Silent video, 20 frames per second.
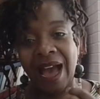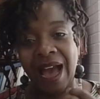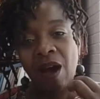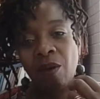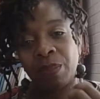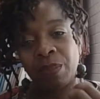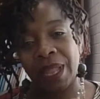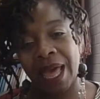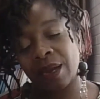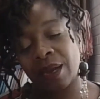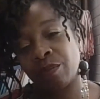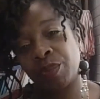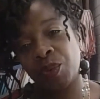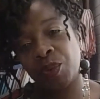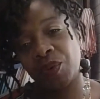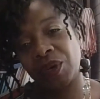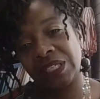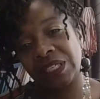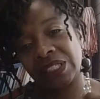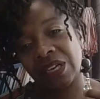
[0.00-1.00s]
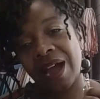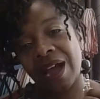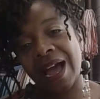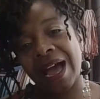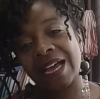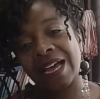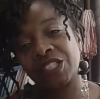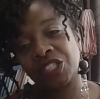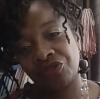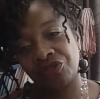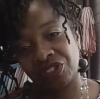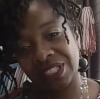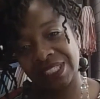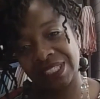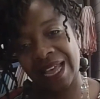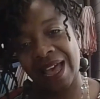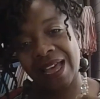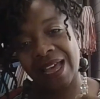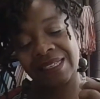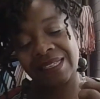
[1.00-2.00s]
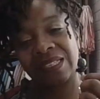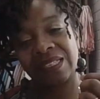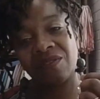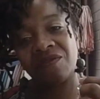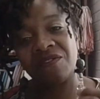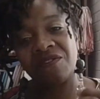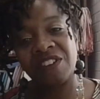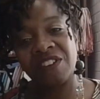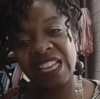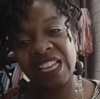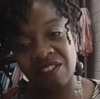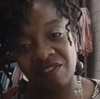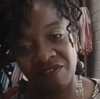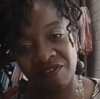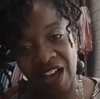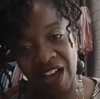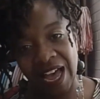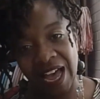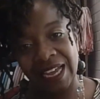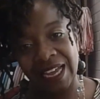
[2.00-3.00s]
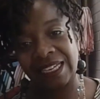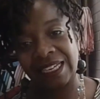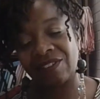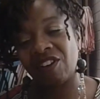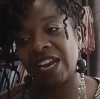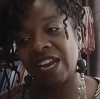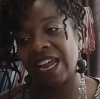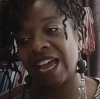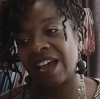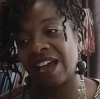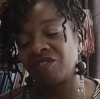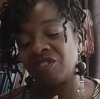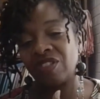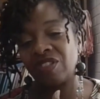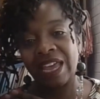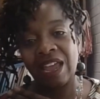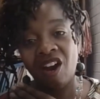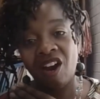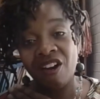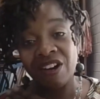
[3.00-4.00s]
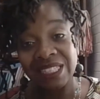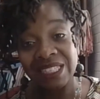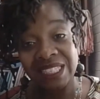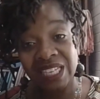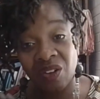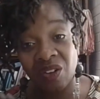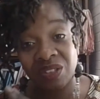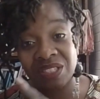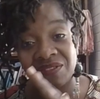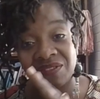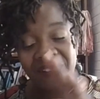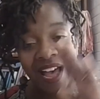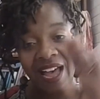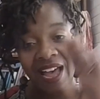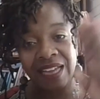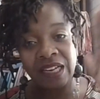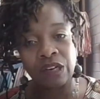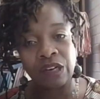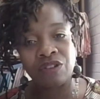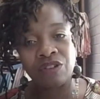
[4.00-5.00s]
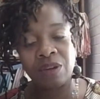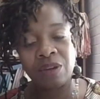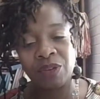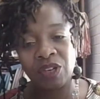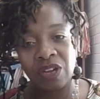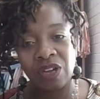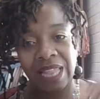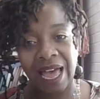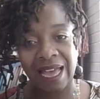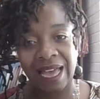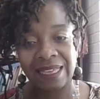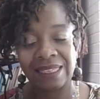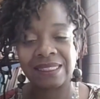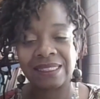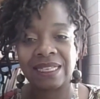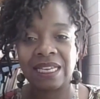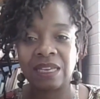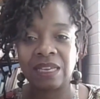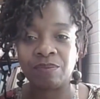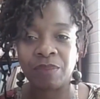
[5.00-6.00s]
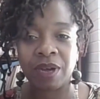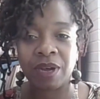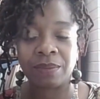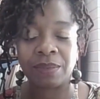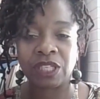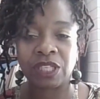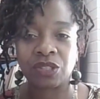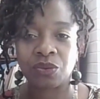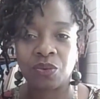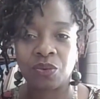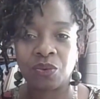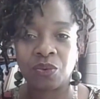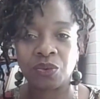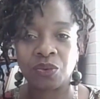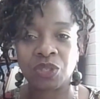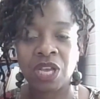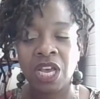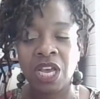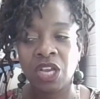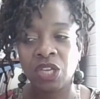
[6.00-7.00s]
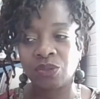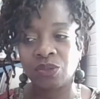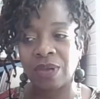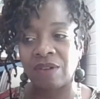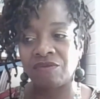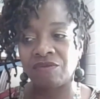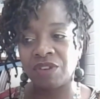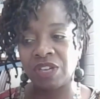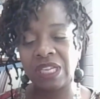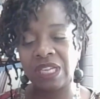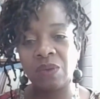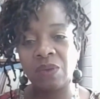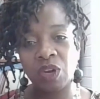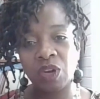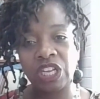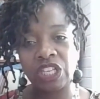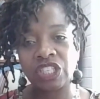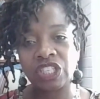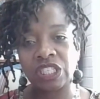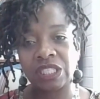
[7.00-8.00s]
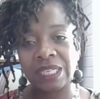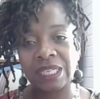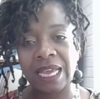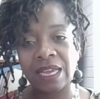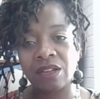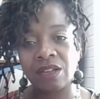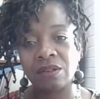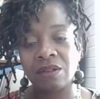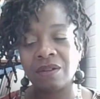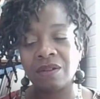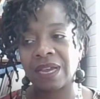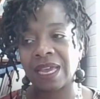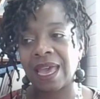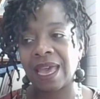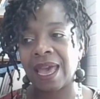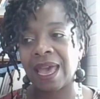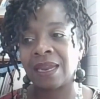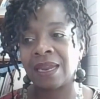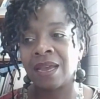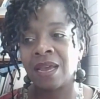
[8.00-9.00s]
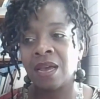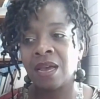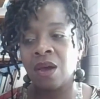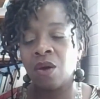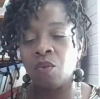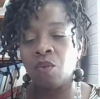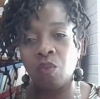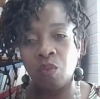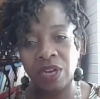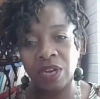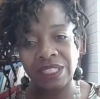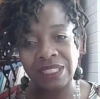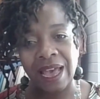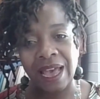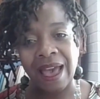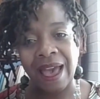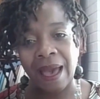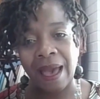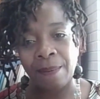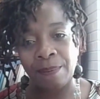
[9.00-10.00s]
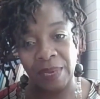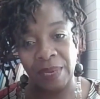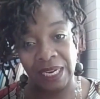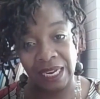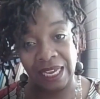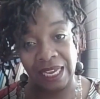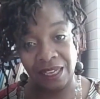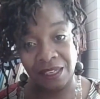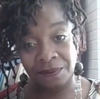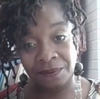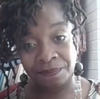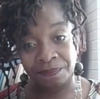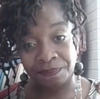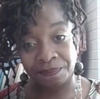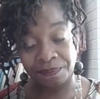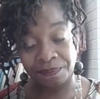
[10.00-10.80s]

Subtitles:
how Black boys are ostracized and vilified right after they are adultified and criminalized in public schools. So I really wanted to take a look at what's happening